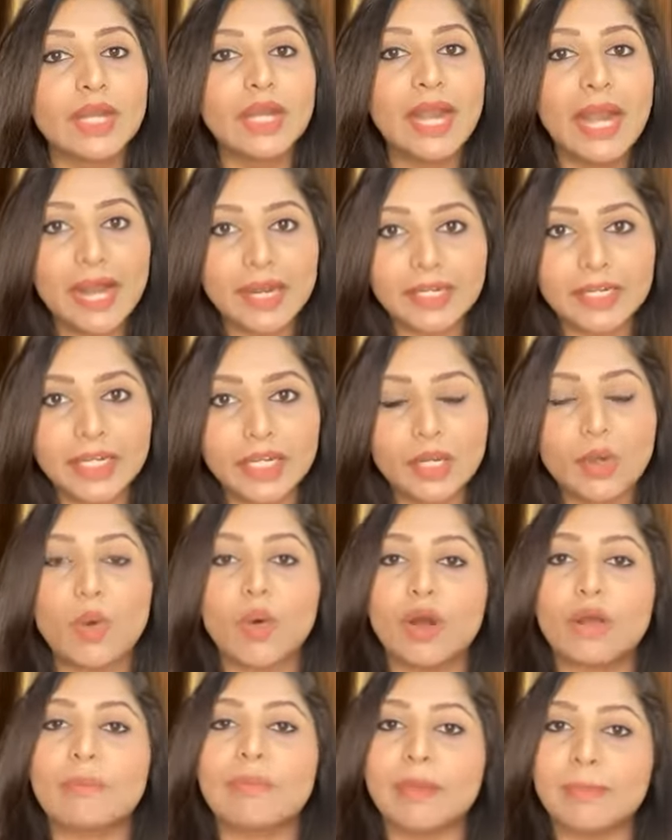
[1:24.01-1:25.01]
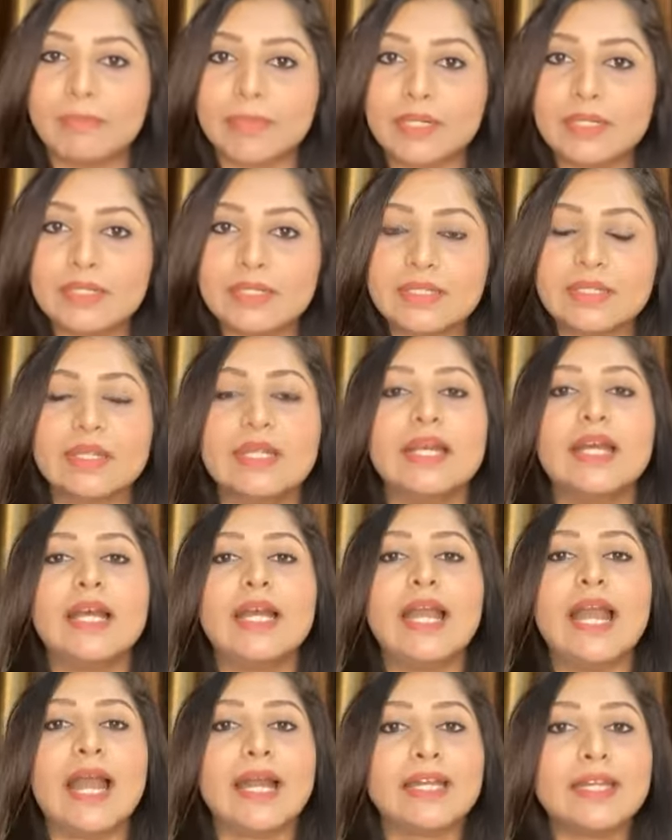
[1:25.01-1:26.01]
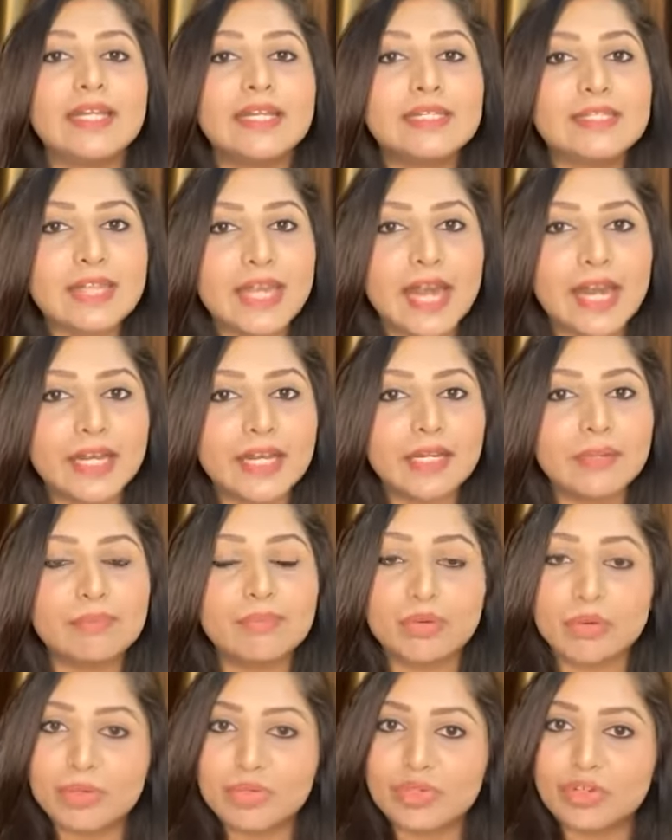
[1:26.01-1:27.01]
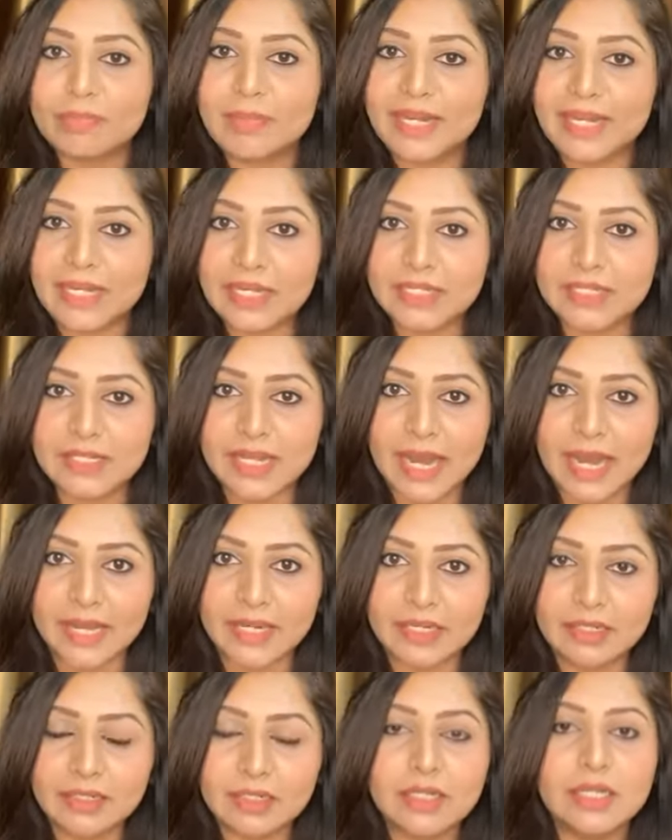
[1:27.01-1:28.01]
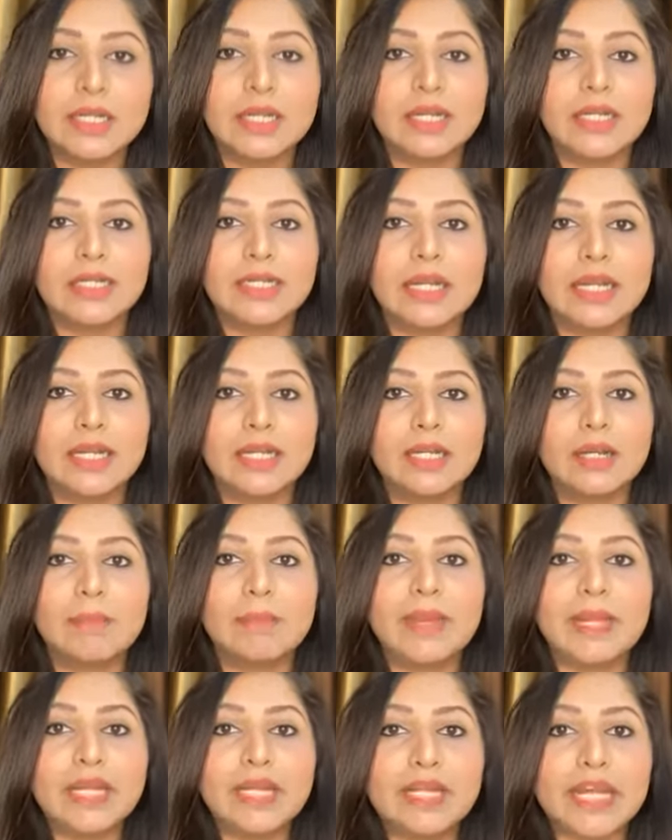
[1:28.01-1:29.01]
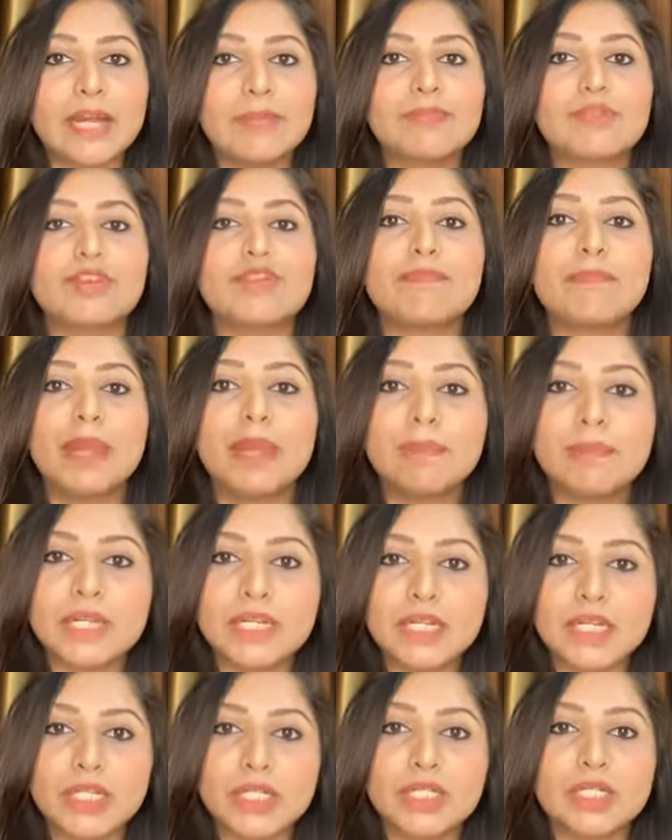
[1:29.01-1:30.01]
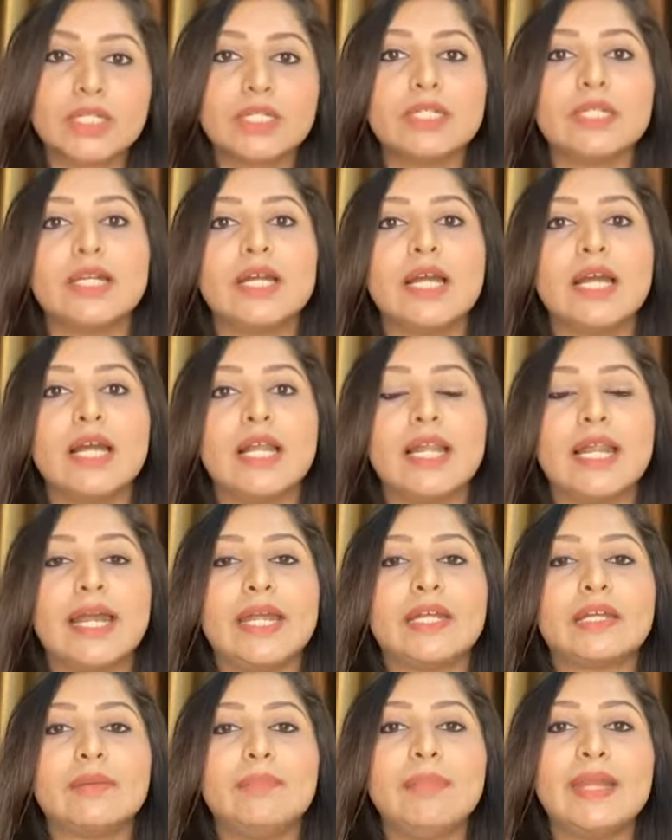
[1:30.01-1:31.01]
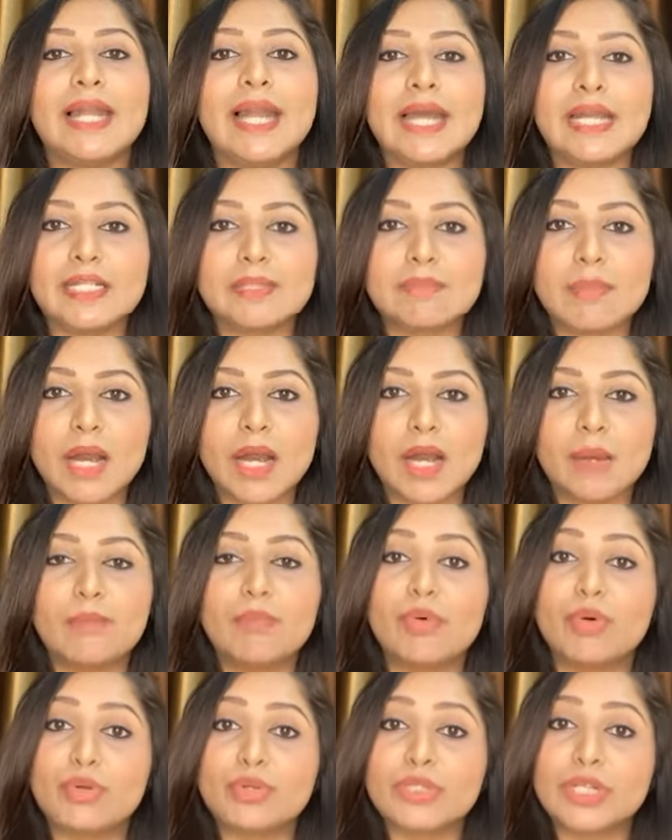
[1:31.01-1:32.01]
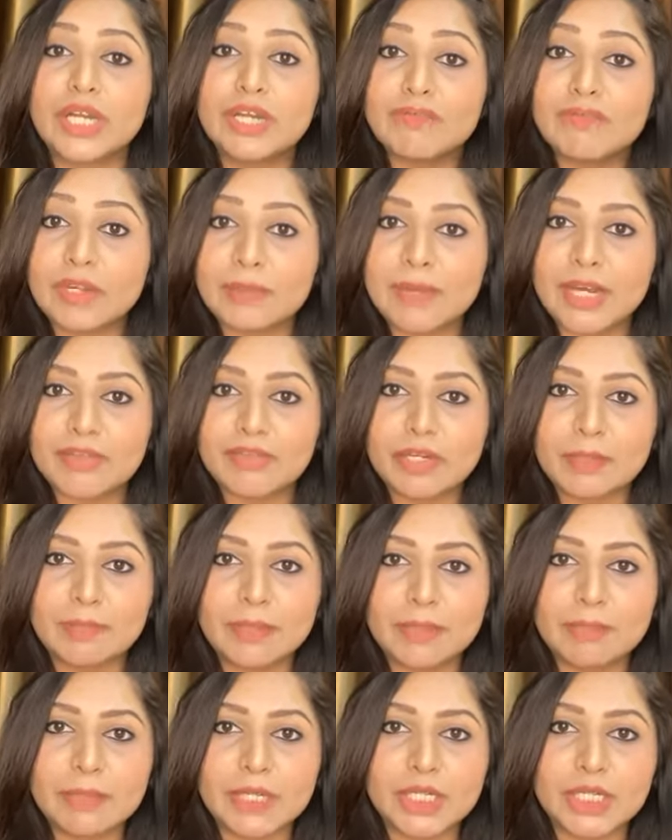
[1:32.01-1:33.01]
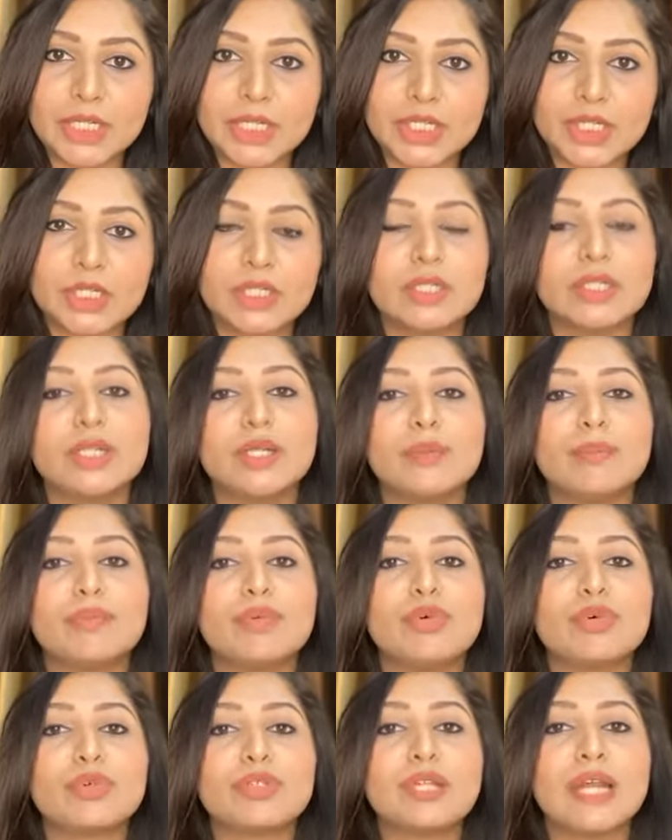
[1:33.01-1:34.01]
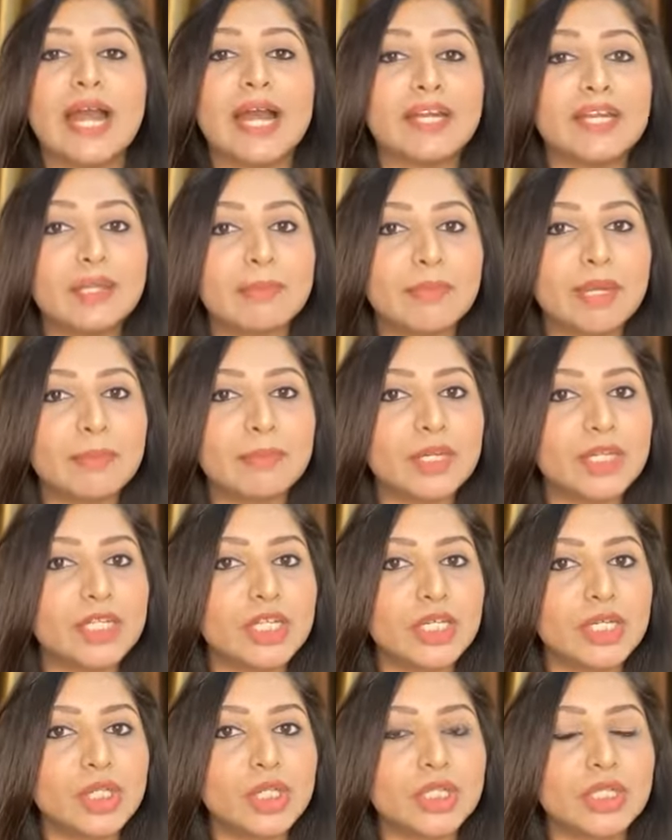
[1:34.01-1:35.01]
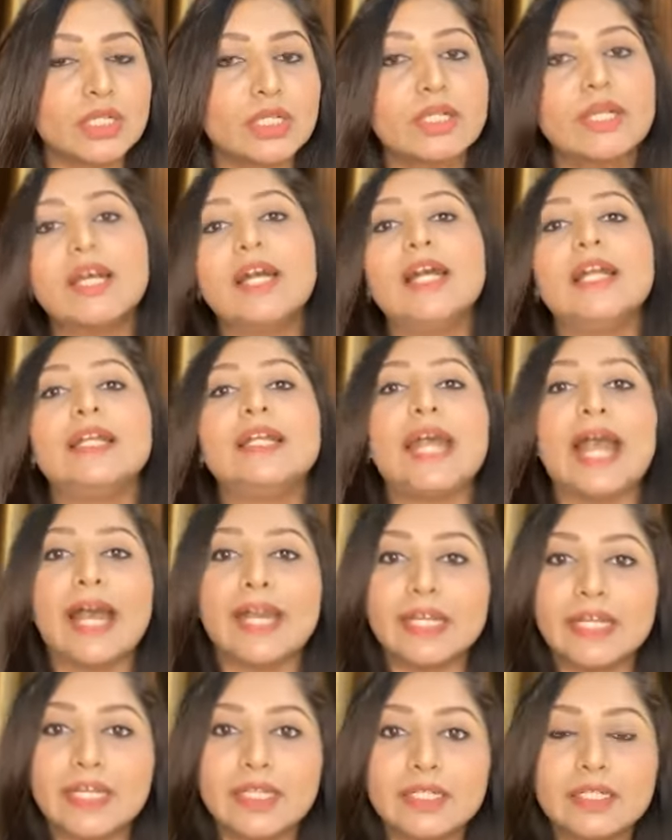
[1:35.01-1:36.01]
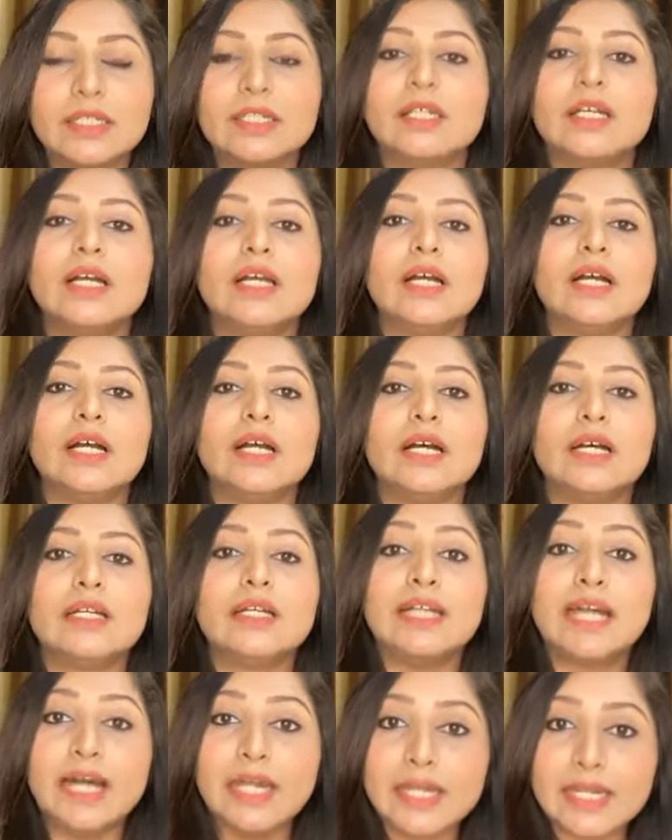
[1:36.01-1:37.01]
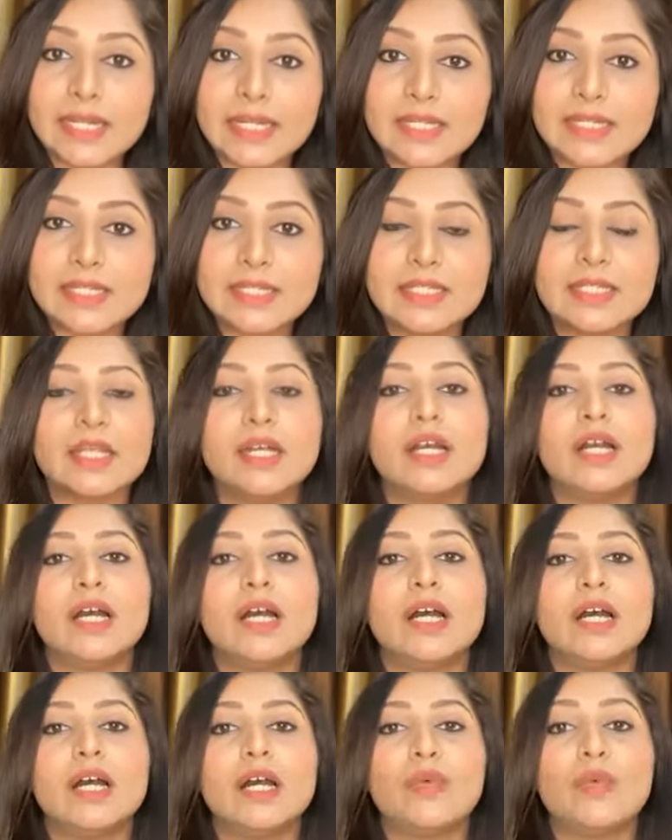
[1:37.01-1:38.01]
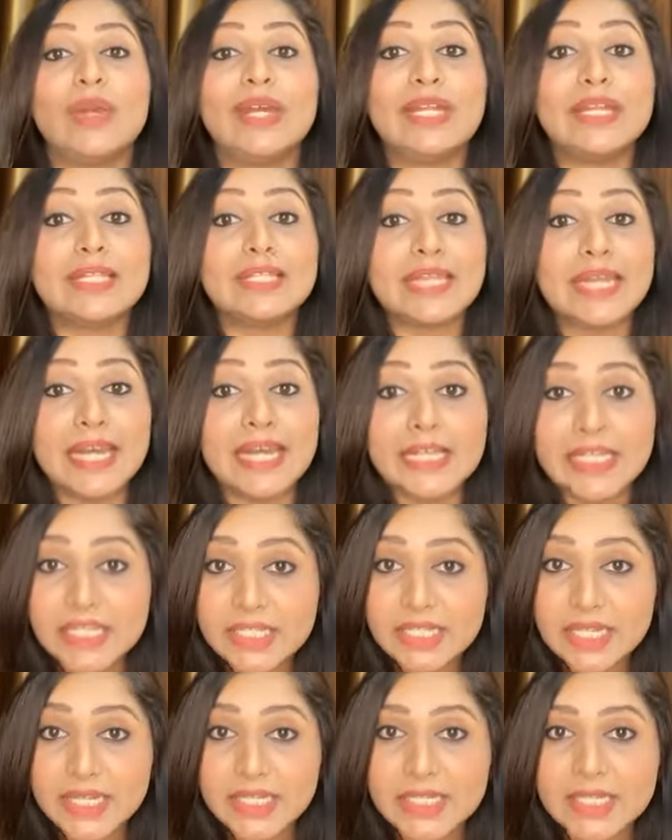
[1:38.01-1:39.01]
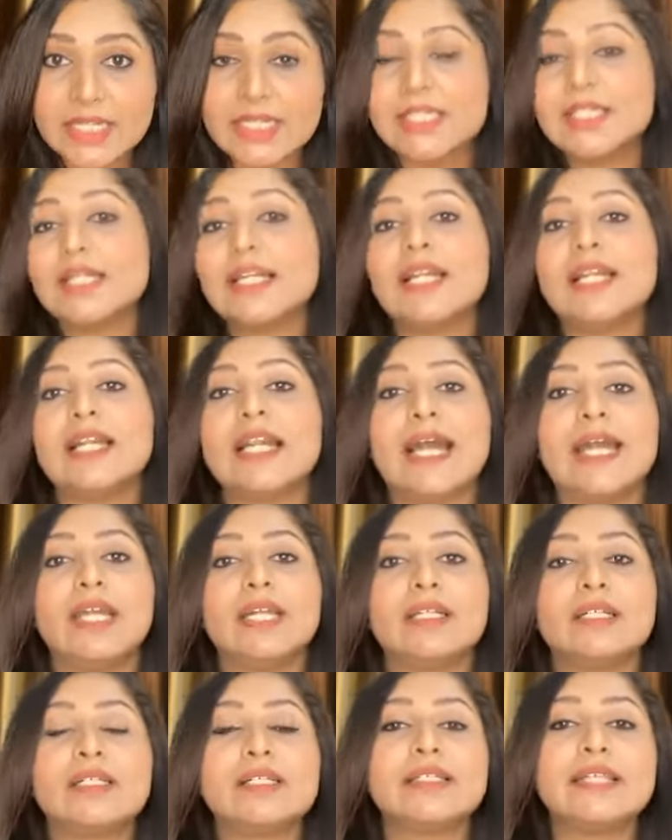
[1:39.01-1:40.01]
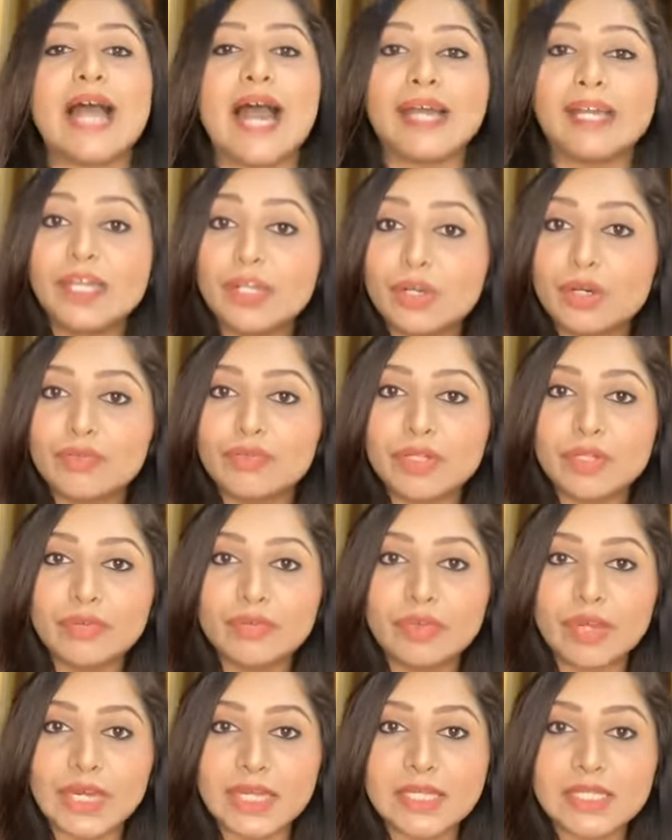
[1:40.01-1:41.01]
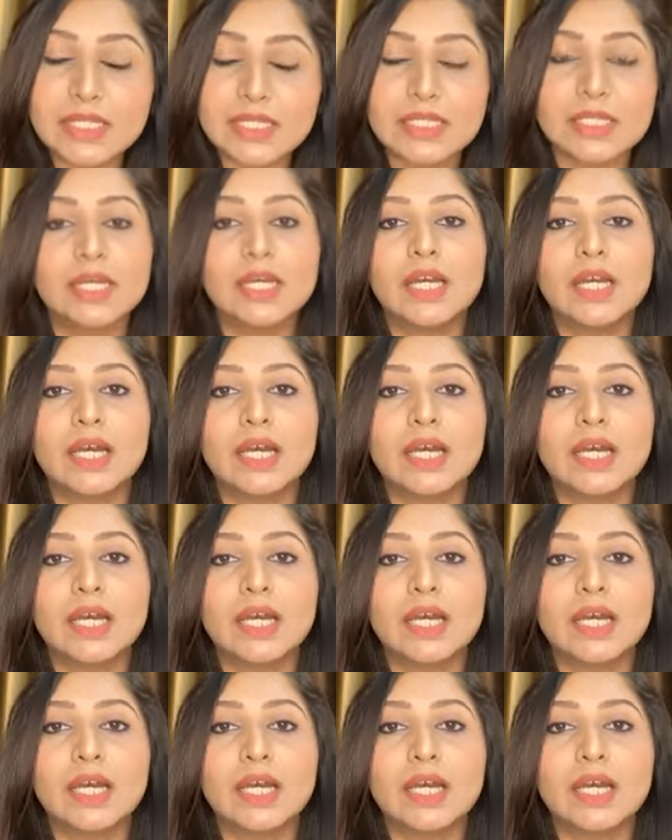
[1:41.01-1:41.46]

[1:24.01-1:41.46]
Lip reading: acne or pimples, acne scarring, post-traumatic scarring, then many types of pigmentation like melasma, post-inflammatory pigmentation, post-acne pigmentation, tanning, dullness, various aging changes like sagging of the face.